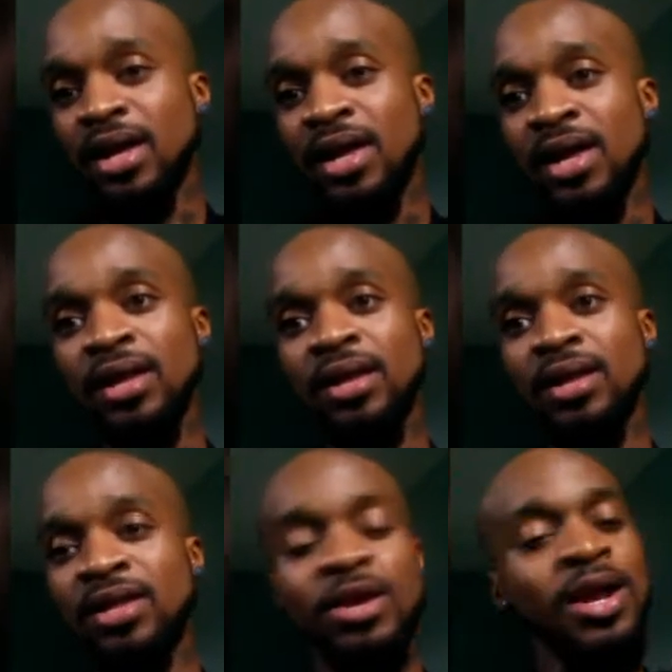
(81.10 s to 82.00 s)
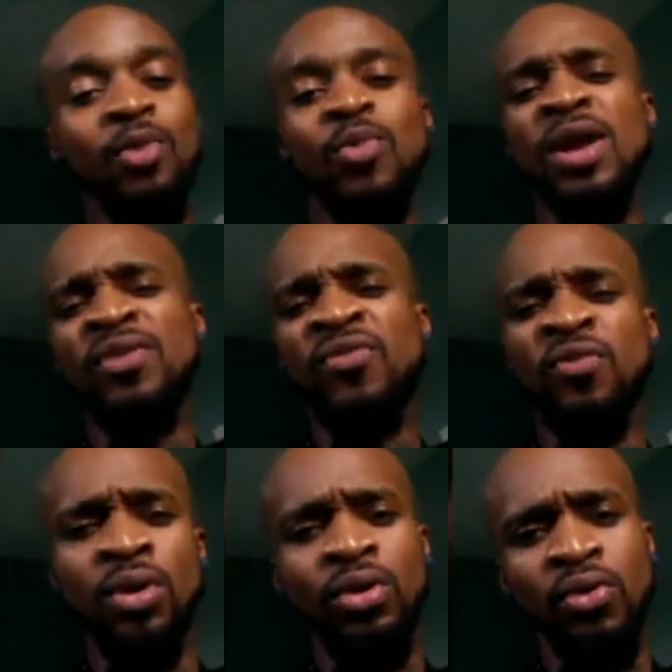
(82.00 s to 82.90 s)
and they're not ready
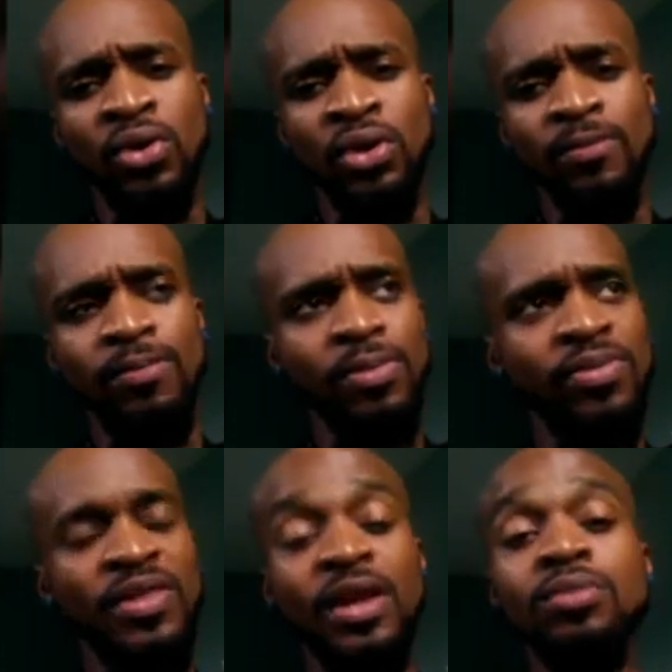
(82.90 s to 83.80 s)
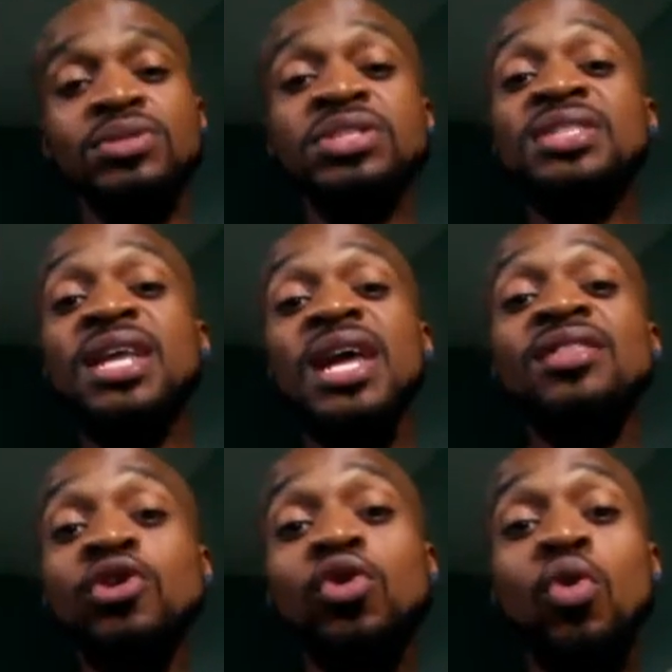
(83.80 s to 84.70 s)
for it, or they don't stay
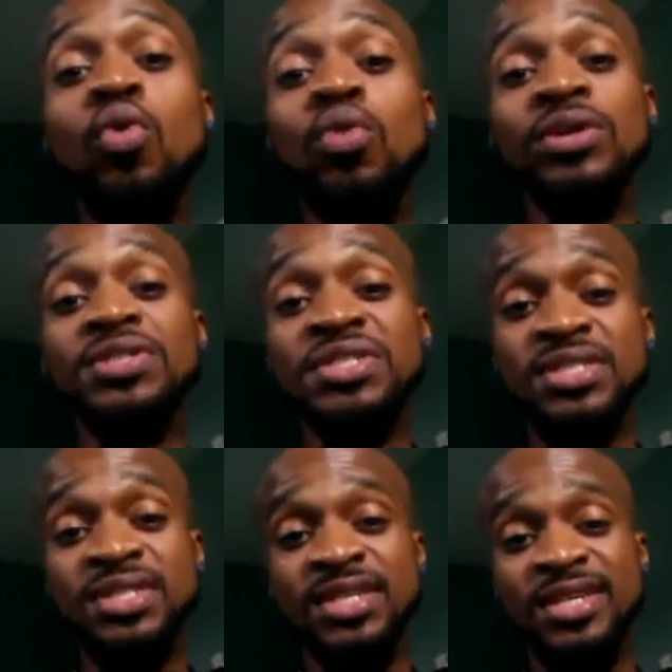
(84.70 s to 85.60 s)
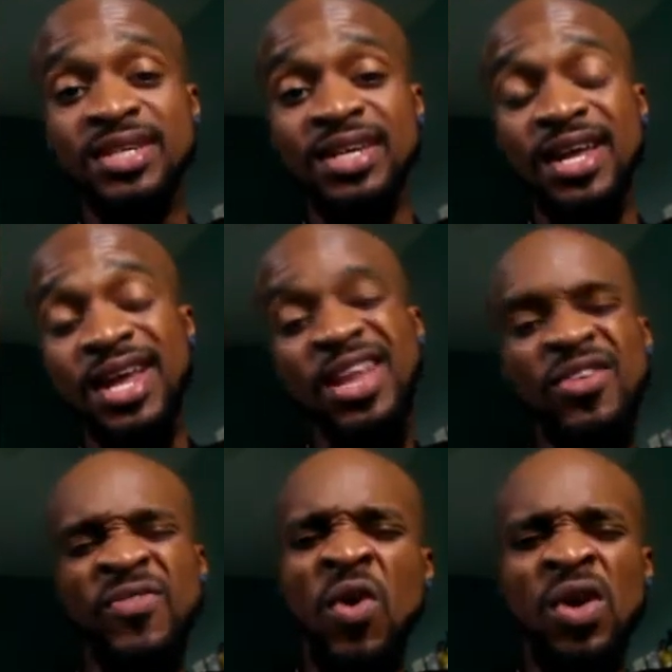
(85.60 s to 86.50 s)
the course and
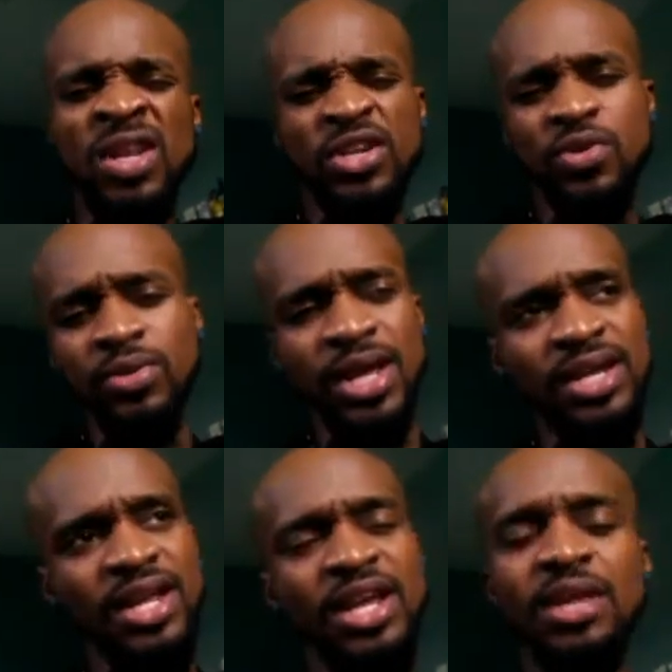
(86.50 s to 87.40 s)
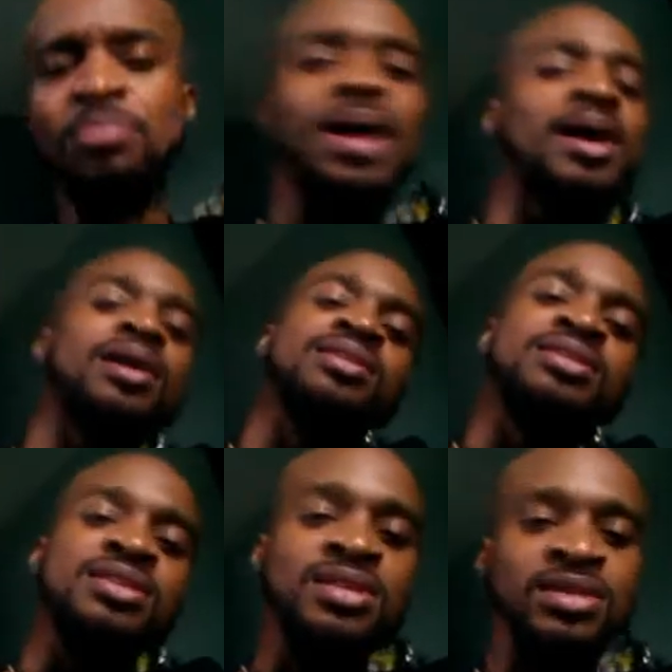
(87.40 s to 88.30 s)
they fall and like they get back
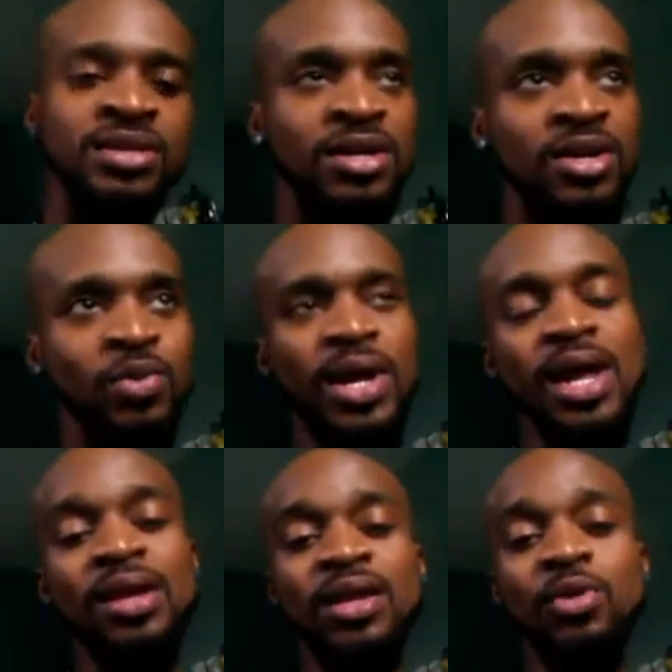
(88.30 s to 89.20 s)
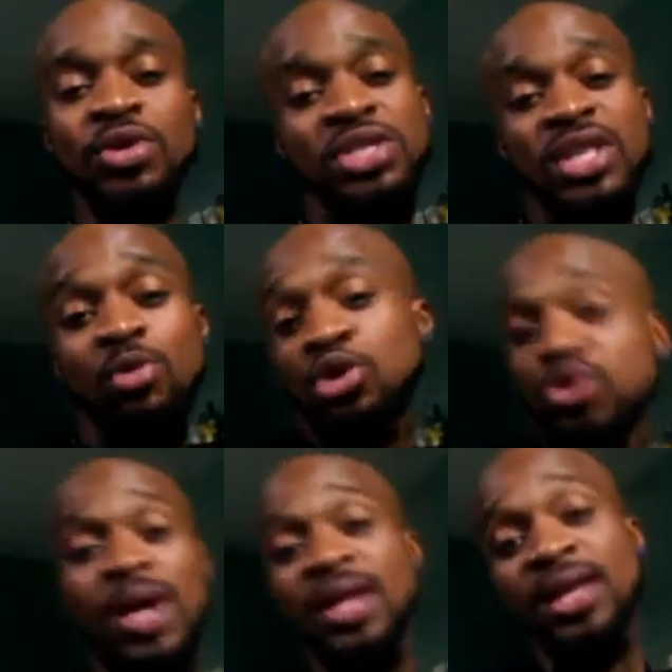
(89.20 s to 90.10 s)
into the reality which they were
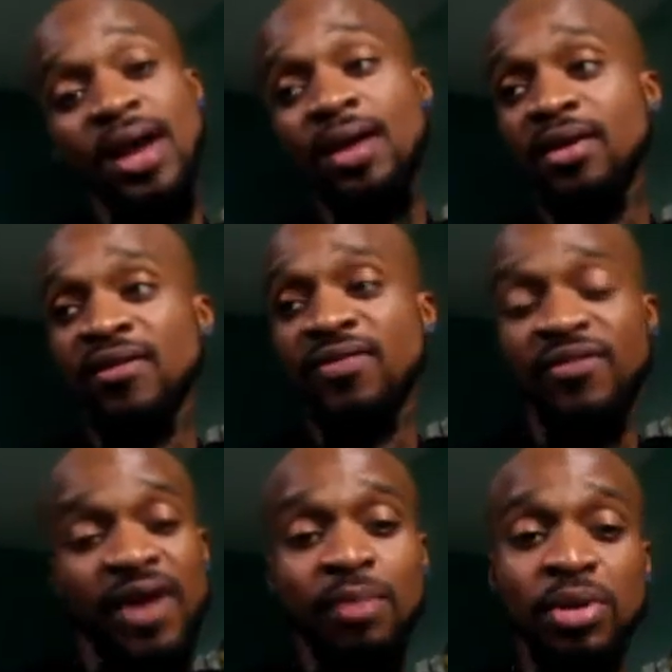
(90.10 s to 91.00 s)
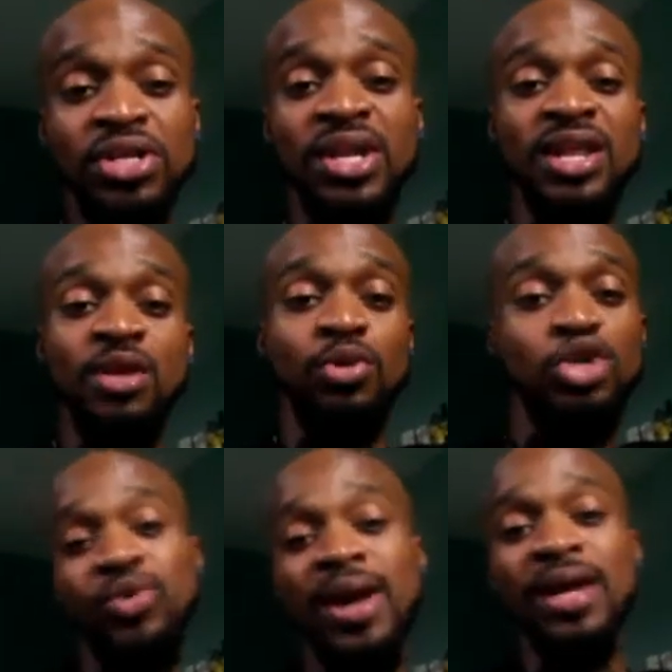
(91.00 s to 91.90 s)
trying to get out of, the vibration that they were
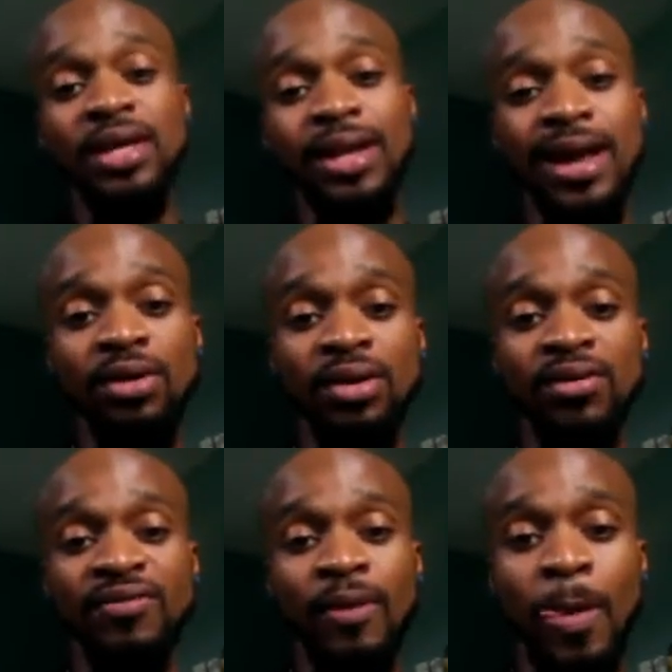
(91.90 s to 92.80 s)
trying to get out of.